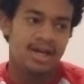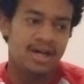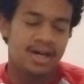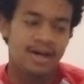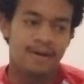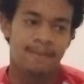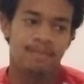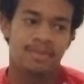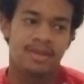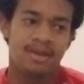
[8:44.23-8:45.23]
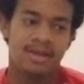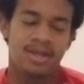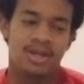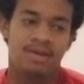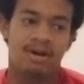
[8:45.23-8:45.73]

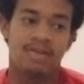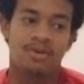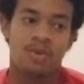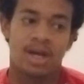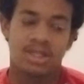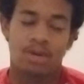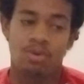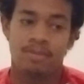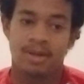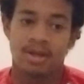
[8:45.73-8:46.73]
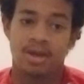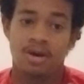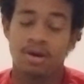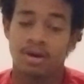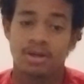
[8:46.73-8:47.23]
Otherwise I would have been
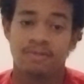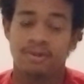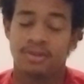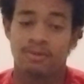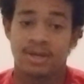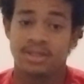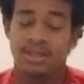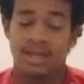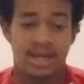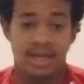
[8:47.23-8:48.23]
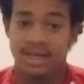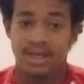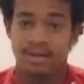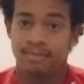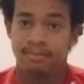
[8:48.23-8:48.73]
cooked for the rest of the
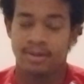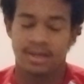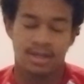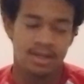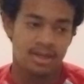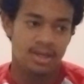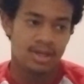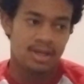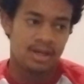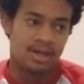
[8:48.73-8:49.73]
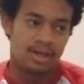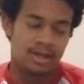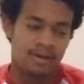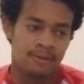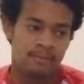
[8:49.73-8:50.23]
night. But,
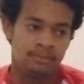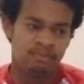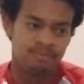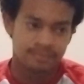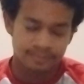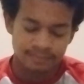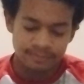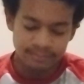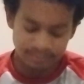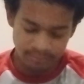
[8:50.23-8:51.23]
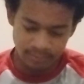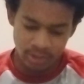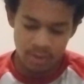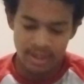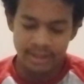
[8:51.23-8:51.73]
um,
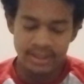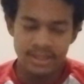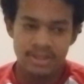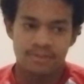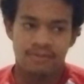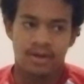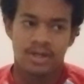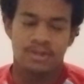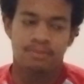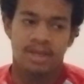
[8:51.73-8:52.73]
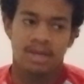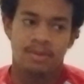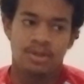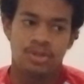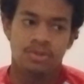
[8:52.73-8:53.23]
or at least as far as being
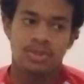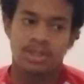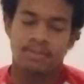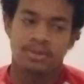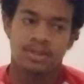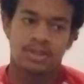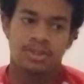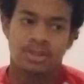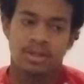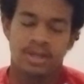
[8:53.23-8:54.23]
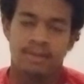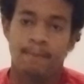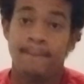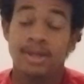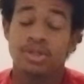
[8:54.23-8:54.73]
able to do some of the certain
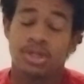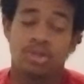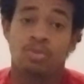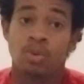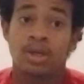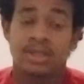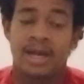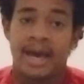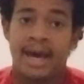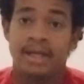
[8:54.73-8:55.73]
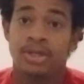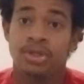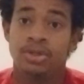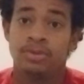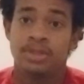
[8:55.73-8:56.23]
business work that I had to
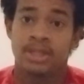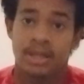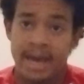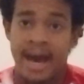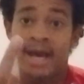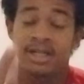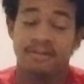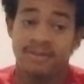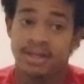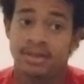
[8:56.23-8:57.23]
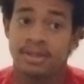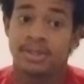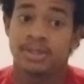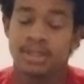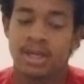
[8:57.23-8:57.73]
do to activate
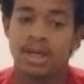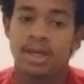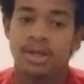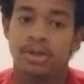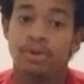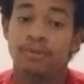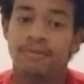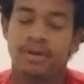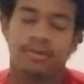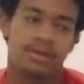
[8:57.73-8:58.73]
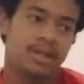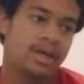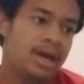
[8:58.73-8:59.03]
this new phone.